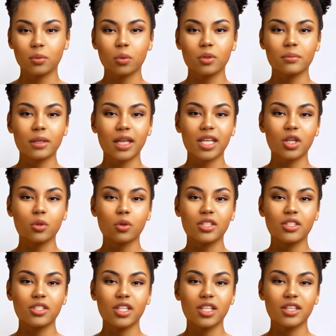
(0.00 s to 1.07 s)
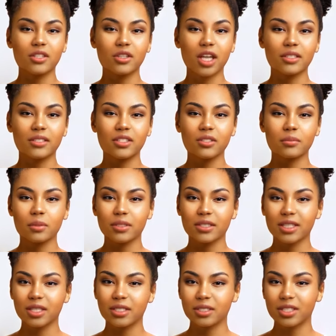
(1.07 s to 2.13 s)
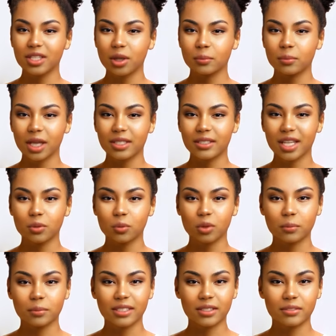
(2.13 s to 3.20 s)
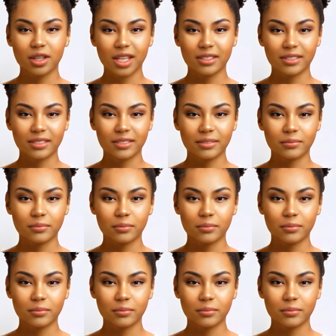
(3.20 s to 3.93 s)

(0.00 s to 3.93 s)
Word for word: with many questioning her eligibility to compete in women's events.